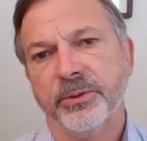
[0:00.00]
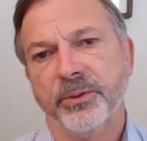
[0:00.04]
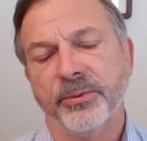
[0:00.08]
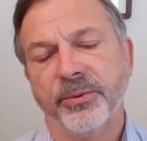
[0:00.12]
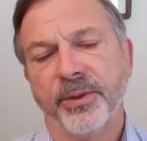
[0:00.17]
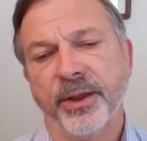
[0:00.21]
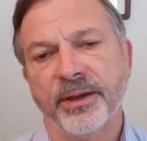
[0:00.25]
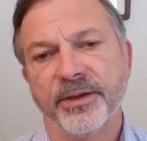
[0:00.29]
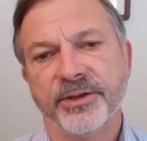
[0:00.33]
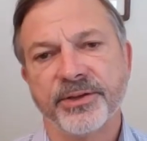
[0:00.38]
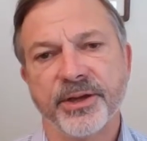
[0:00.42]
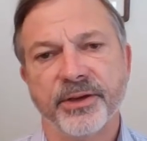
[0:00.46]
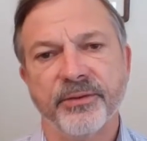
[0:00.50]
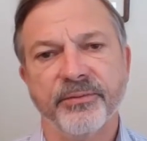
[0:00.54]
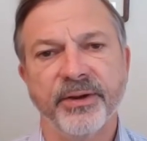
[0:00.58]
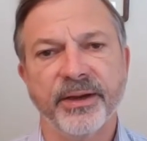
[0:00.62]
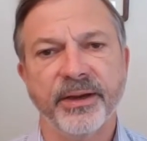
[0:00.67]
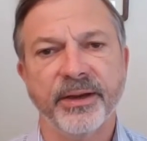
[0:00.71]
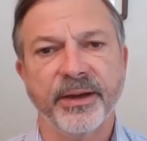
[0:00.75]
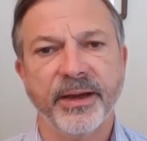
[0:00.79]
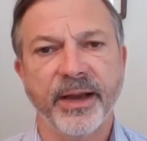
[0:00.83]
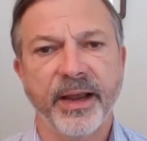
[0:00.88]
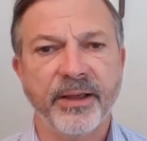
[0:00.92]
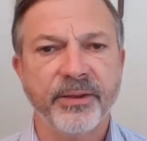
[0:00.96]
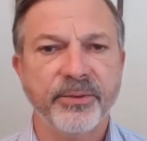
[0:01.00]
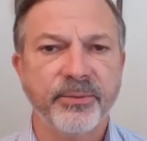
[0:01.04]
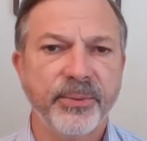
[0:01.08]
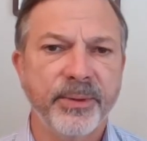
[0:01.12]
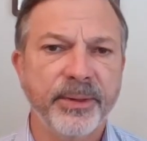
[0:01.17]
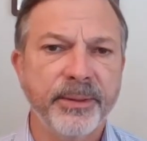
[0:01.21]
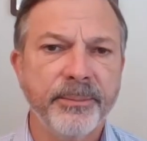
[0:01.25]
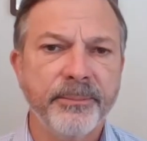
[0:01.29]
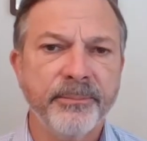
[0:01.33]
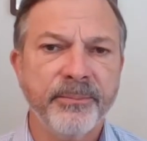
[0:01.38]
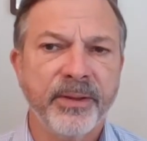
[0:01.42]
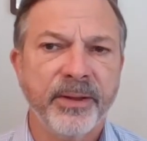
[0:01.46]
Thanksgiving
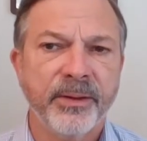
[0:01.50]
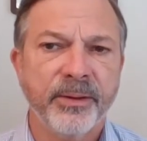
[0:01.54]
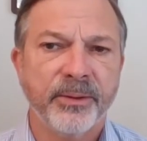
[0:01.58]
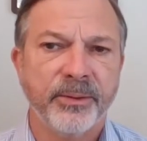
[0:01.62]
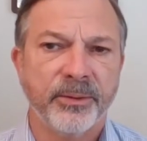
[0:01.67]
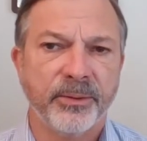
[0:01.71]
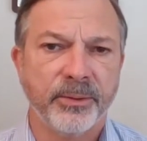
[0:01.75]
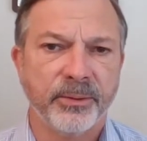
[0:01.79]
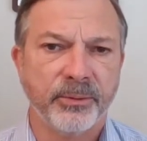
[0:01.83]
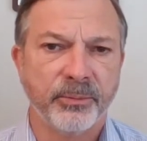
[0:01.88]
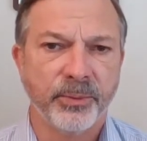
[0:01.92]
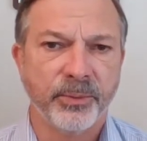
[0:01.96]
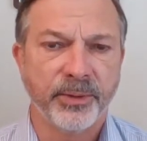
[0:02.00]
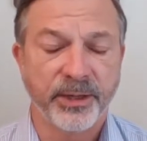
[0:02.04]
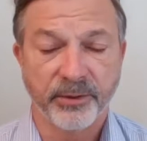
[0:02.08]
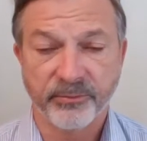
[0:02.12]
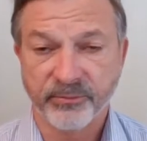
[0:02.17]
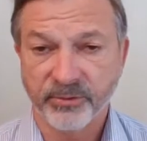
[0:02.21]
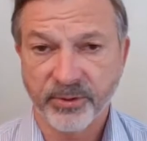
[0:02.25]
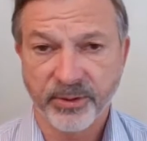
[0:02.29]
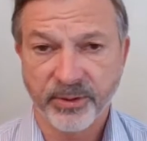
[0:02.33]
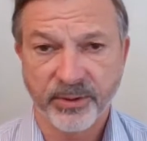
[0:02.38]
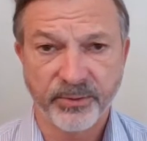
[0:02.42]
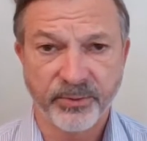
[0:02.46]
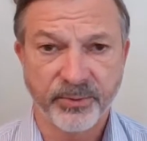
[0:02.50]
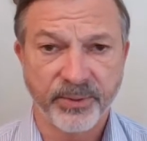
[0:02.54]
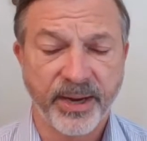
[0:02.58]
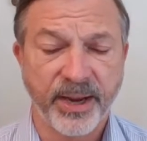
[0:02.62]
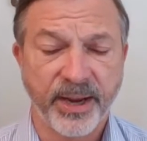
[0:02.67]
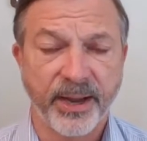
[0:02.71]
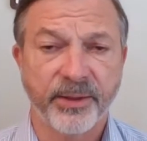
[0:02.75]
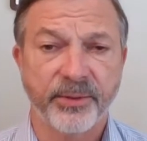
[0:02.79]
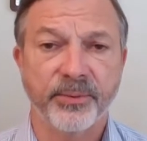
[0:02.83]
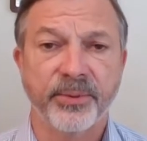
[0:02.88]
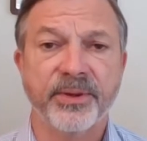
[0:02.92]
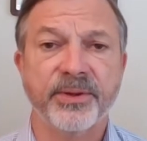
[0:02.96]
gathering or whatever other
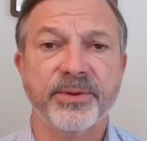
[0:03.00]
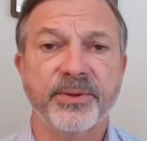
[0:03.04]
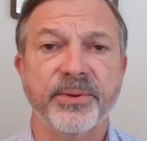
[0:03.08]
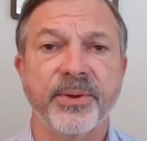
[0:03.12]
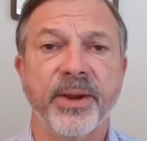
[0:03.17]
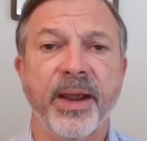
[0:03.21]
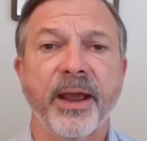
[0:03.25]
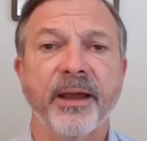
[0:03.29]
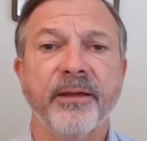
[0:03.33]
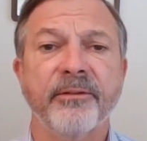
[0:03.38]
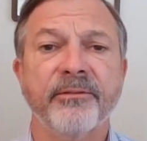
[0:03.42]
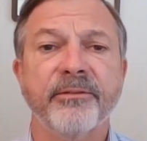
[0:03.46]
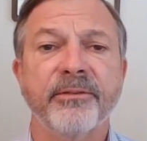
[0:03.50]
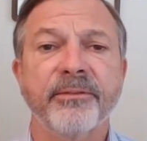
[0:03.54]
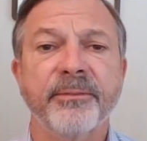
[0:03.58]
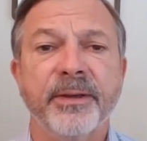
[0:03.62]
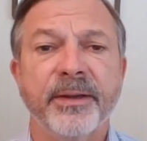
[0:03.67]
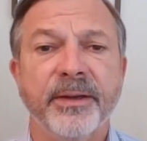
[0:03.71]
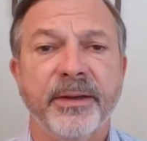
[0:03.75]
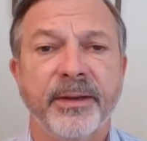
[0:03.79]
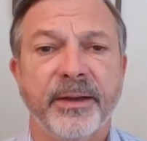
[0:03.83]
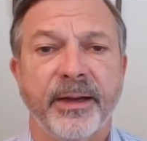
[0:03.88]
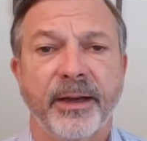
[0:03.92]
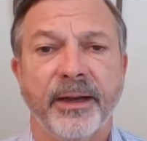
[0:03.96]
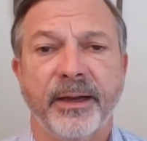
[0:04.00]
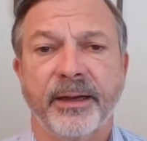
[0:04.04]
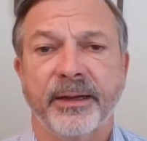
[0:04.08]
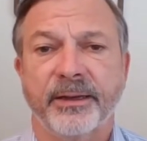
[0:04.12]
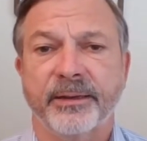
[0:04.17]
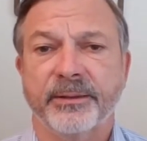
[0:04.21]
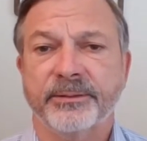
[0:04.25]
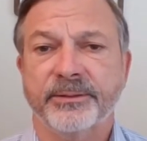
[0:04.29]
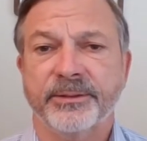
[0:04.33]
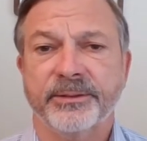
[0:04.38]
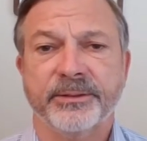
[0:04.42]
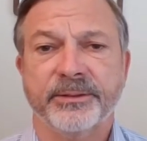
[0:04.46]
gatherings you have.
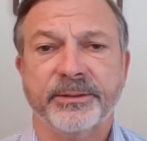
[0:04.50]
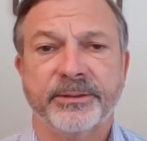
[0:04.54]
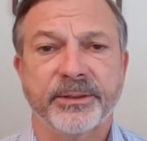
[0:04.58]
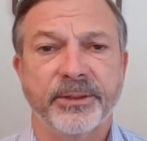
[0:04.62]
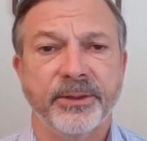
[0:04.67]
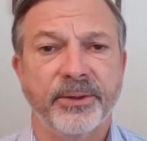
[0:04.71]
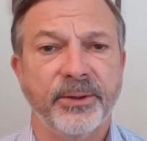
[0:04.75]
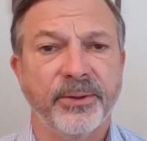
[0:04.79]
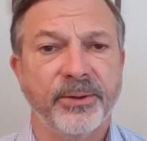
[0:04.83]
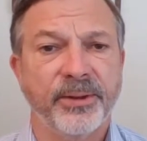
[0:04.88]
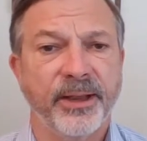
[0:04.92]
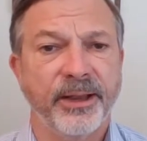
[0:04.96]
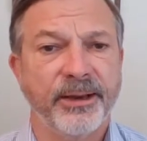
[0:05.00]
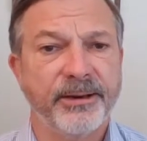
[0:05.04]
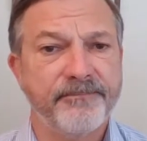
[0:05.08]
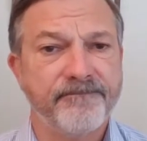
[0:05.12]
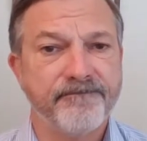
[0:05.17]
Just know that